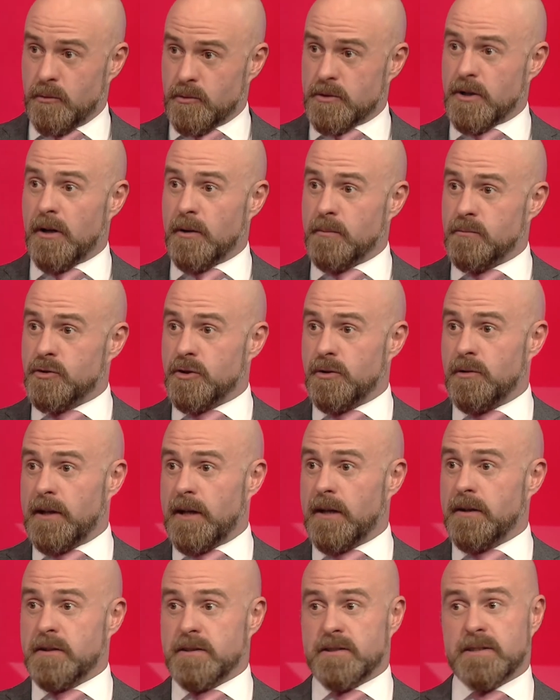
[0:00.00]
time, truly
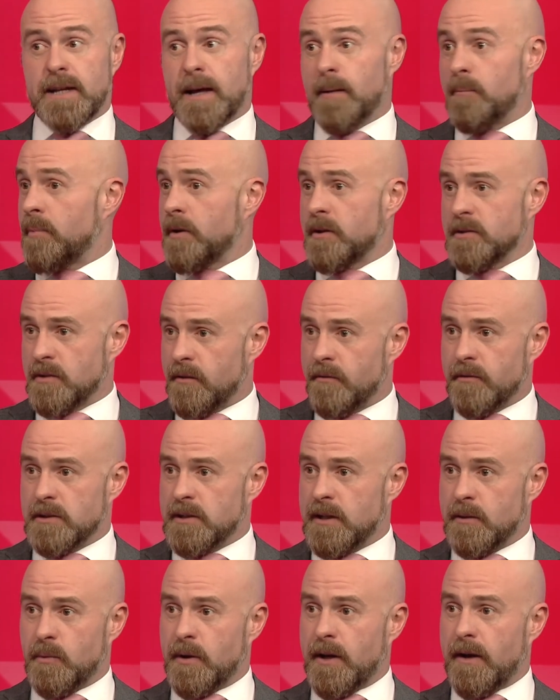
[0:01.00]
understand, because
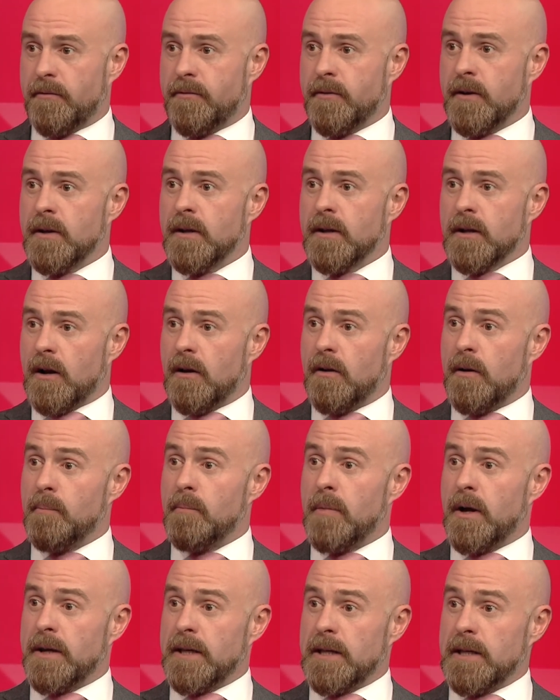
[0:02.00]
obviously we have client
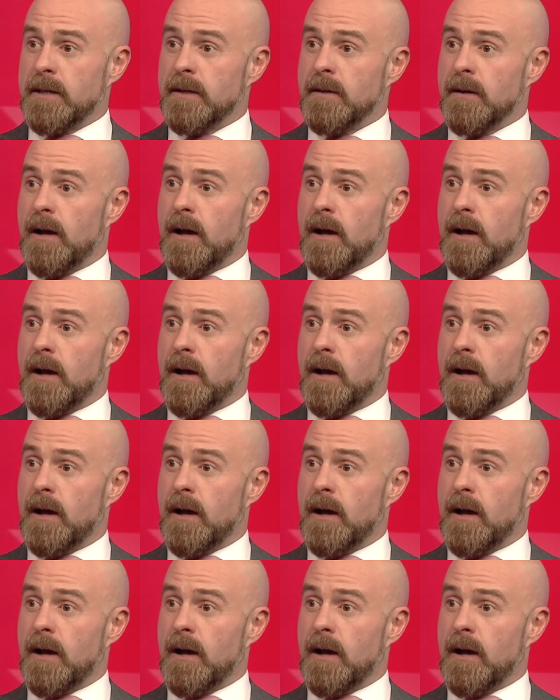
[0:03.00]
money,